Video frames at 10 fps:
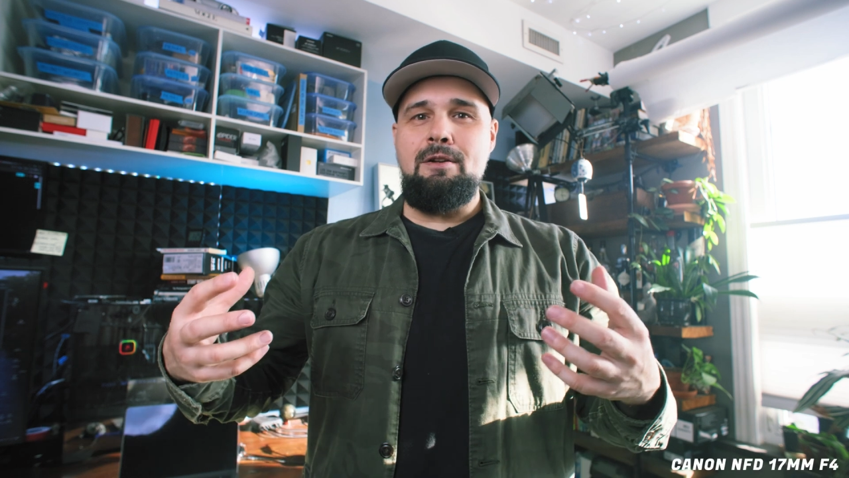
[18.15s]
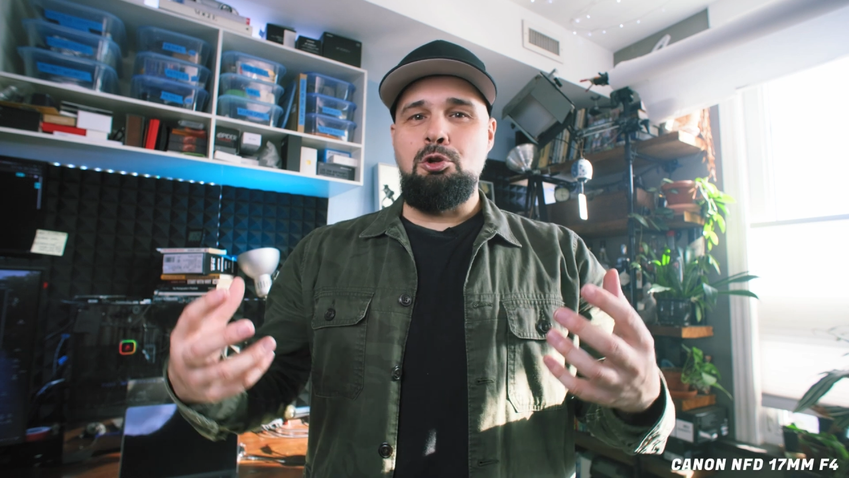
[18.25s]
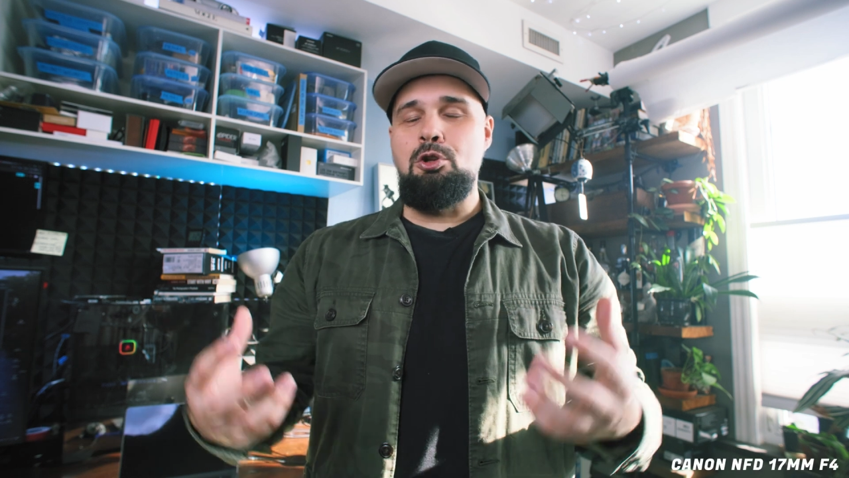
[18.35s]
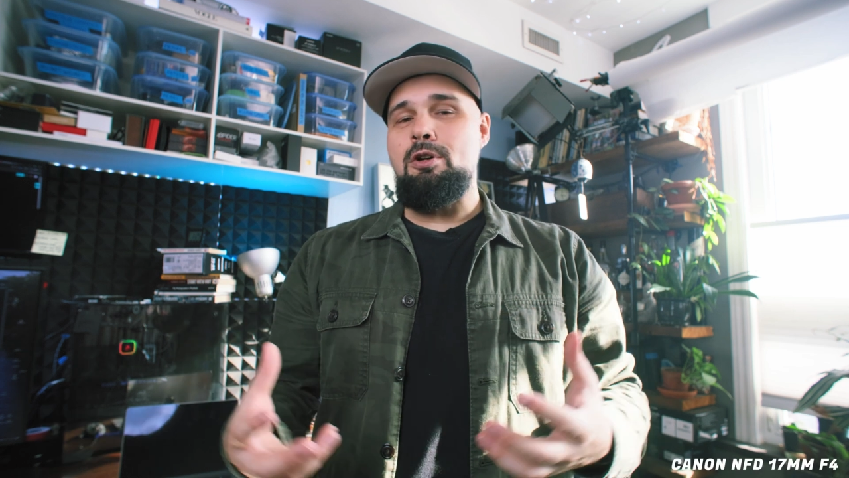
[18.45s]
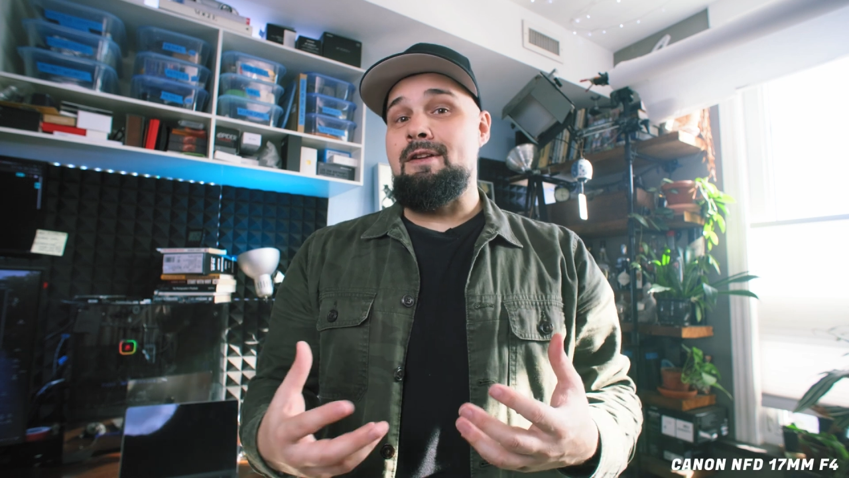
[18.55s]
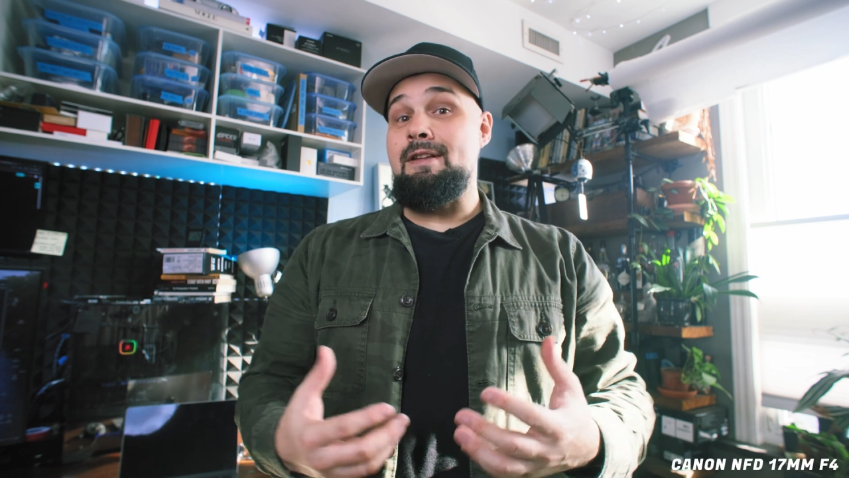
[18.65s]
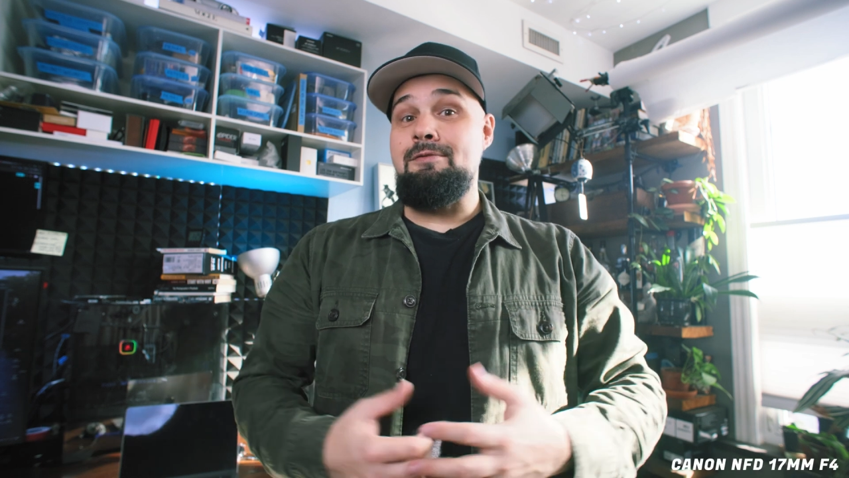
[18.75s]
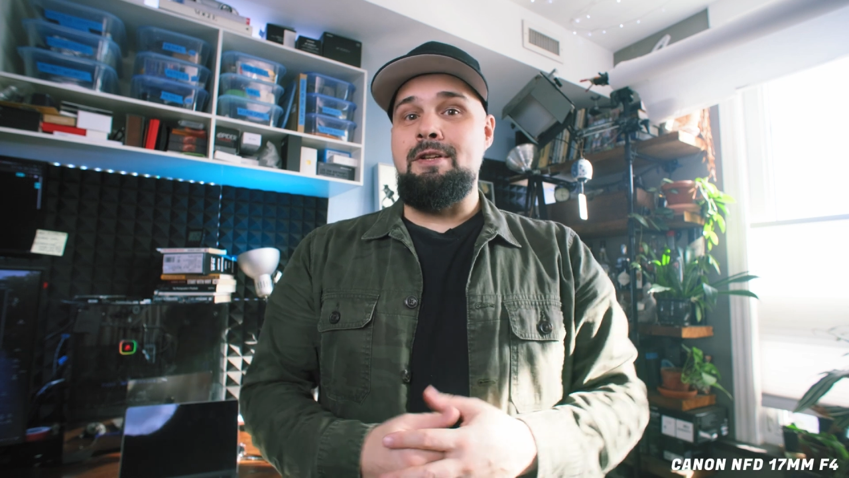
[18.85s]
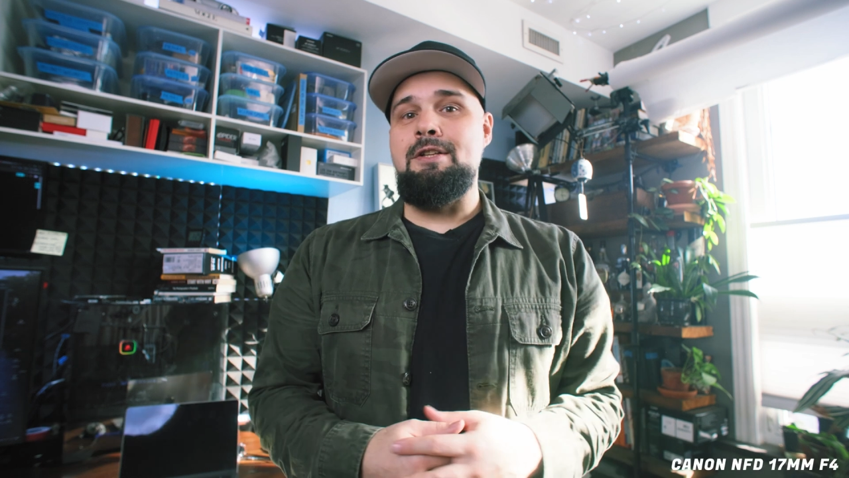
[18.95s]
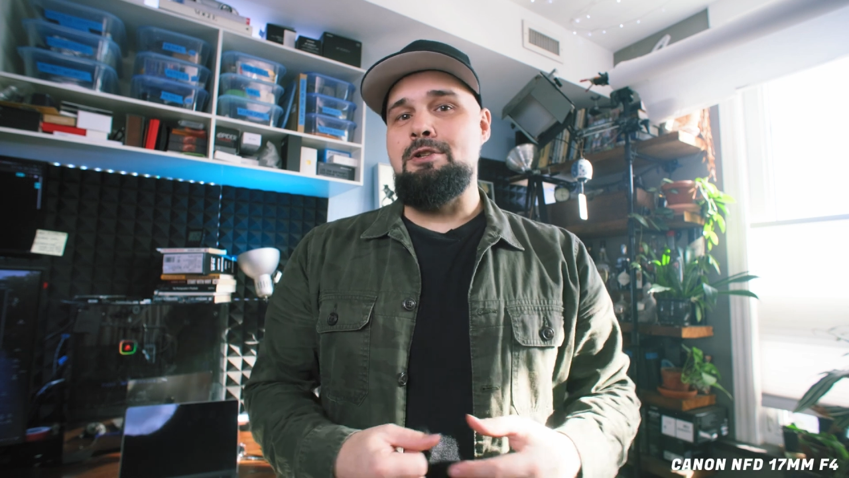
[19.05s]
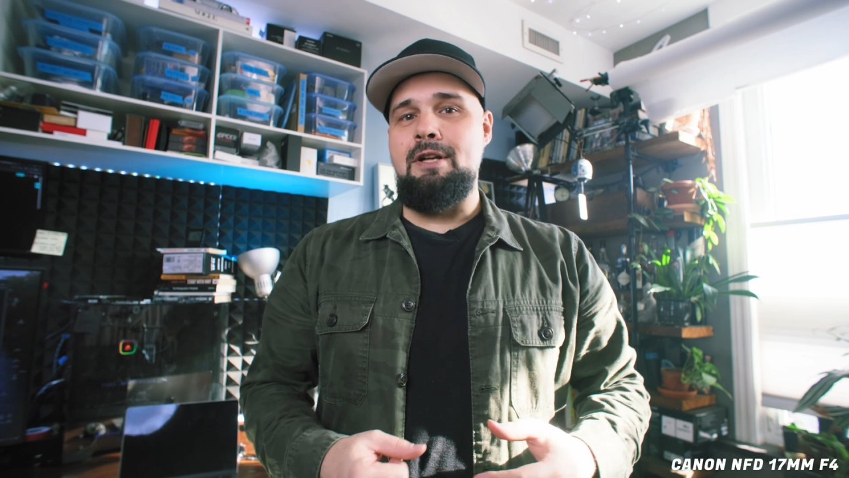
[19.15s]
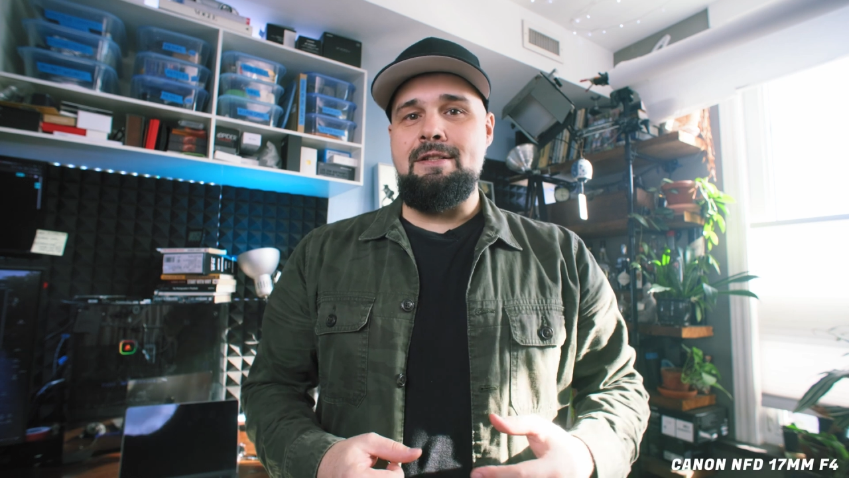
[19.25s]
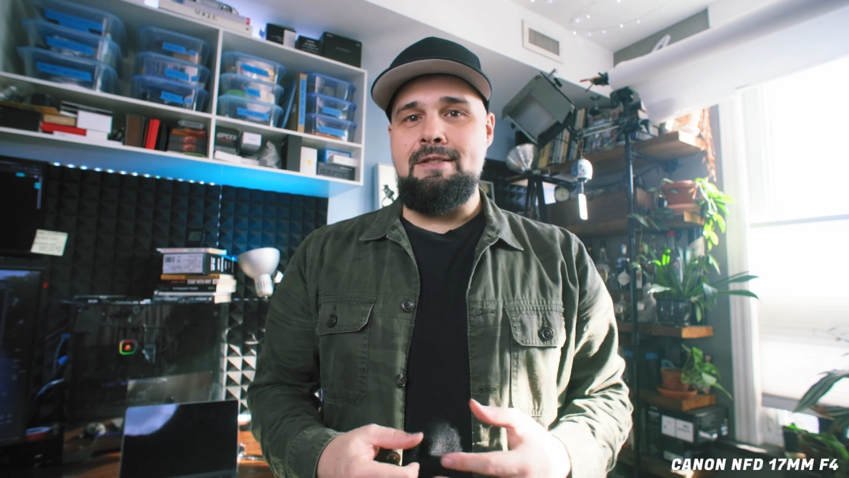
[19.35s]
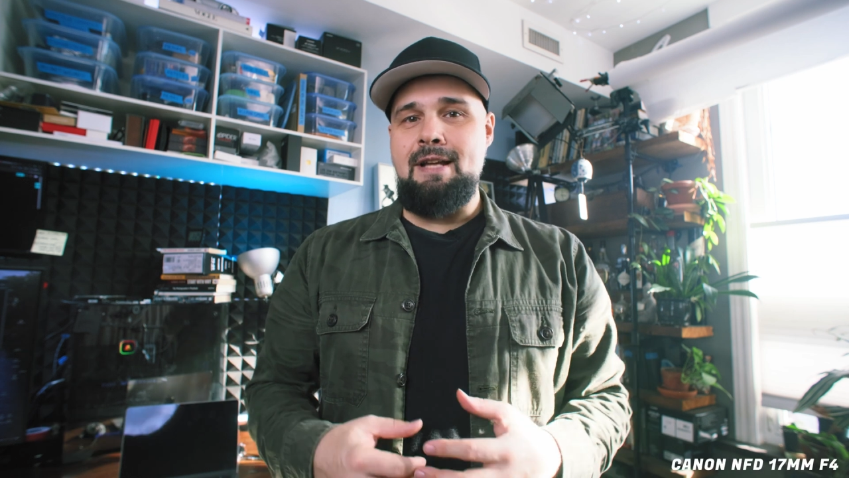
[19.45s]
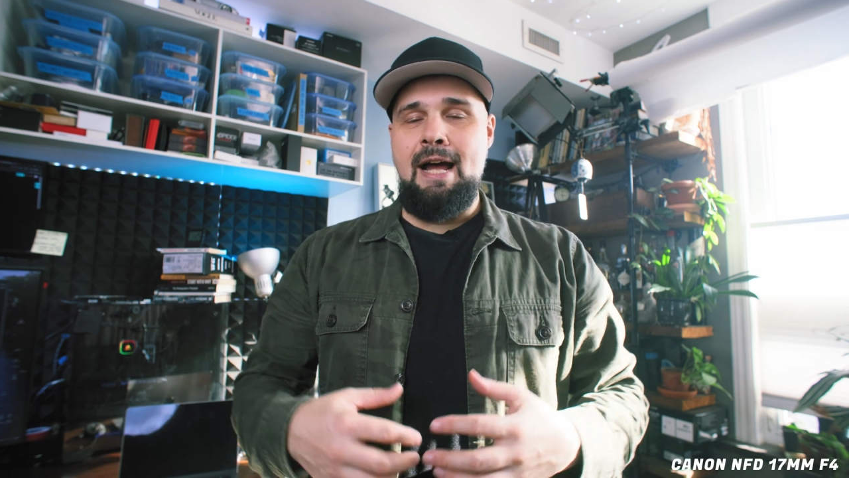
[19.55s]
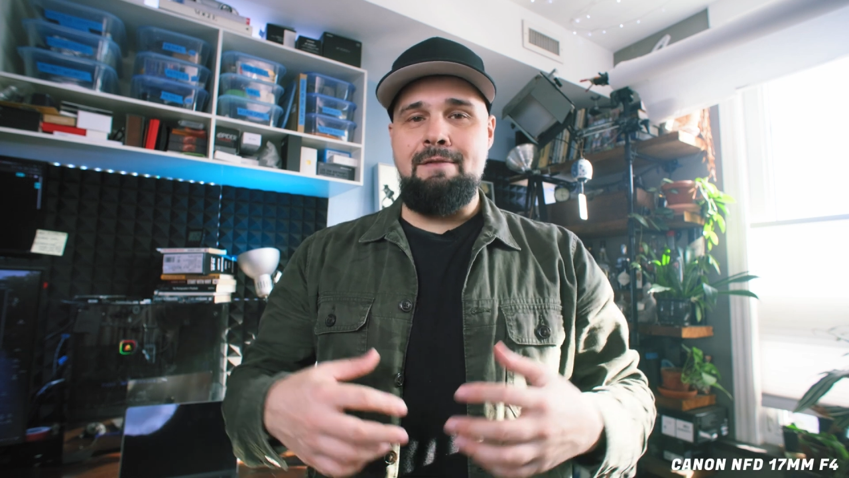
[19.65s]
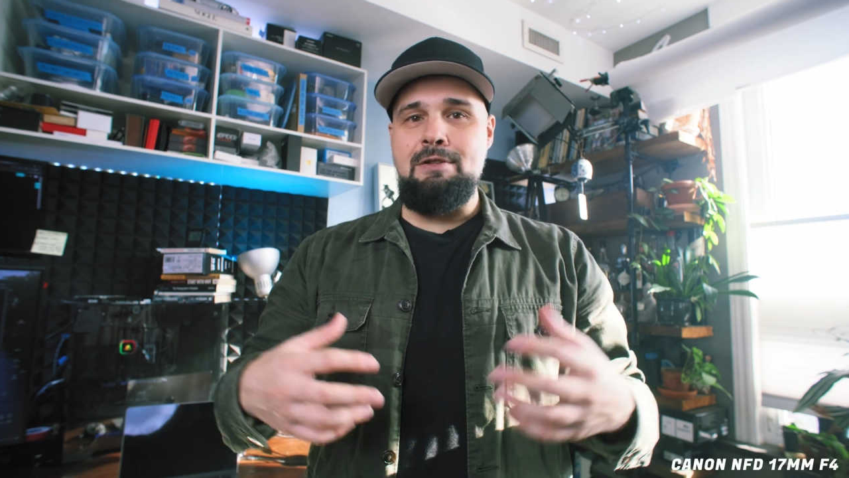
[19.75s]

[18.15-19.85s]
look that vintage lenses have,